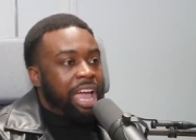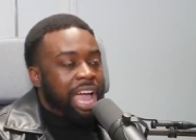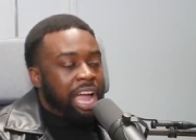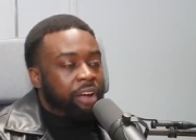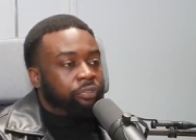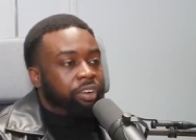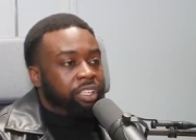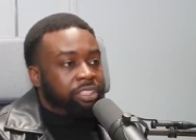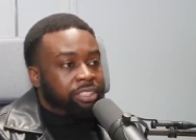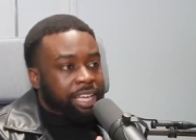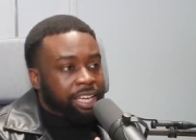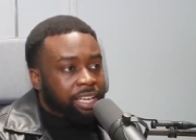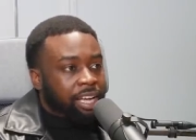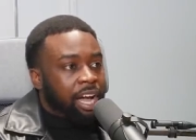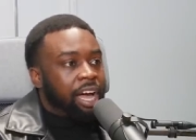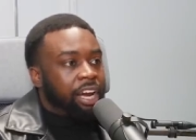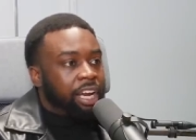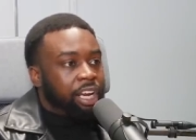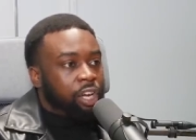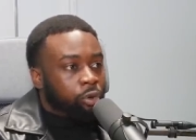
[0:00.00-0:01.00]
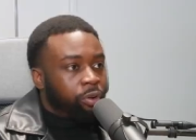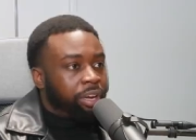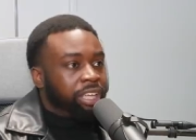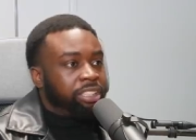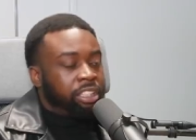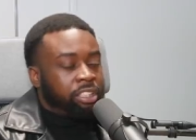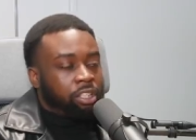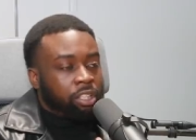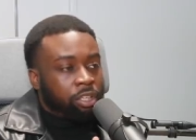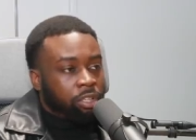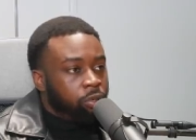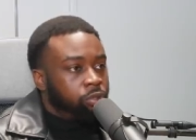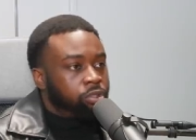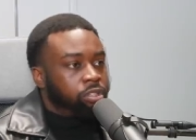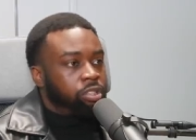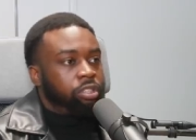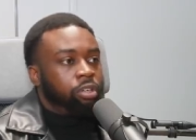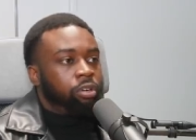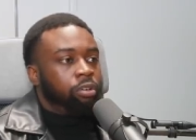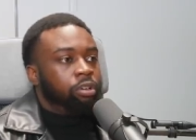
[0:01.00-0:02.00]
every psychotic, crazy,
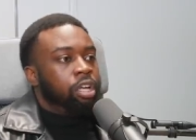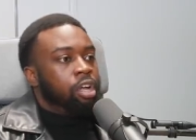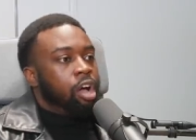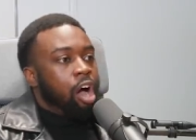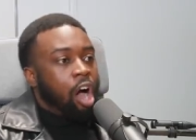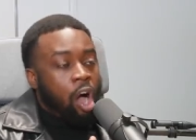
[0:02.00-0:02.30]
delusional,